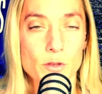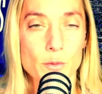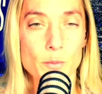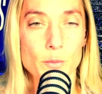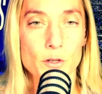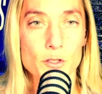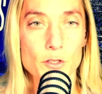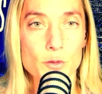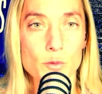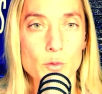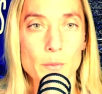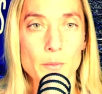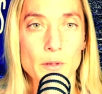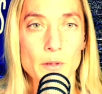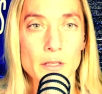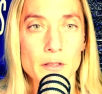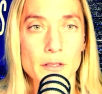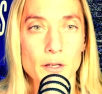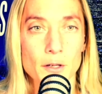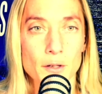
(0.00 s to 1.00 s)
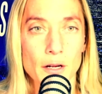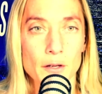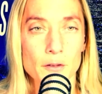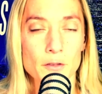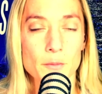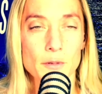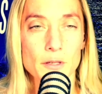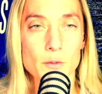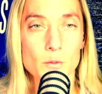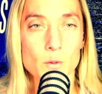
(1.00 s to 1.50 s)
a bunch of women that are out in
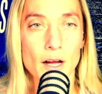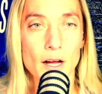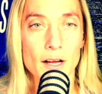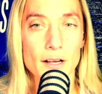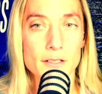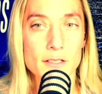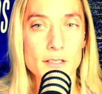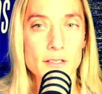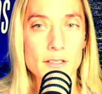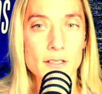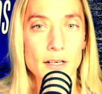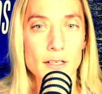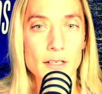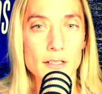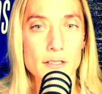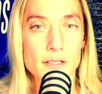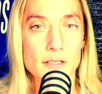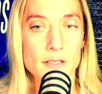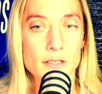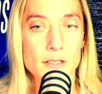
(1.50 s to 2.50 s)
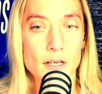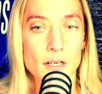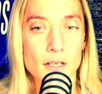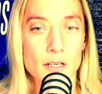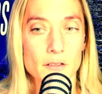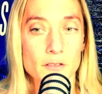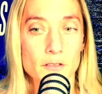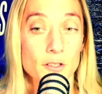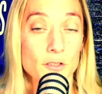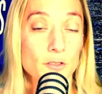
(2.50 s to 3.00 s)
the Midwest. That is,
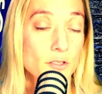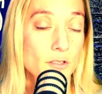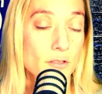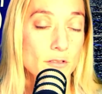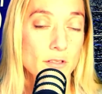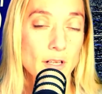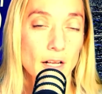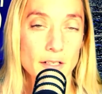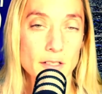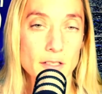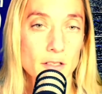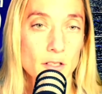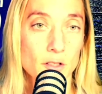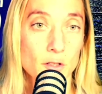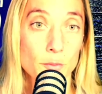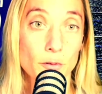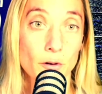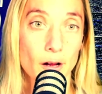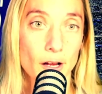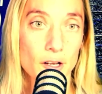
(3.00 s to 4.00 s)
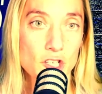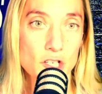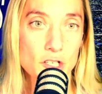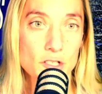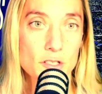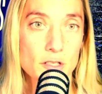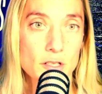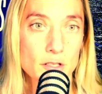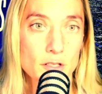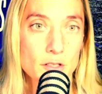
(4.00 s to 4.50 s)
that's another
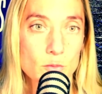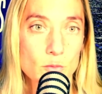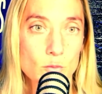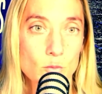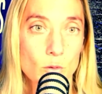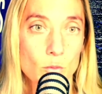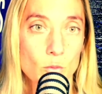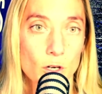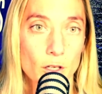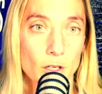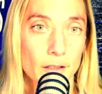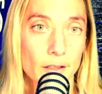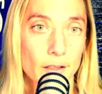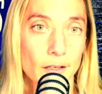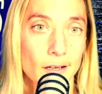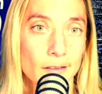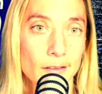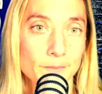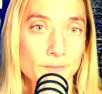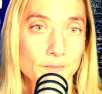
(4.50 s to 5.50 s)
project that's I'm working on.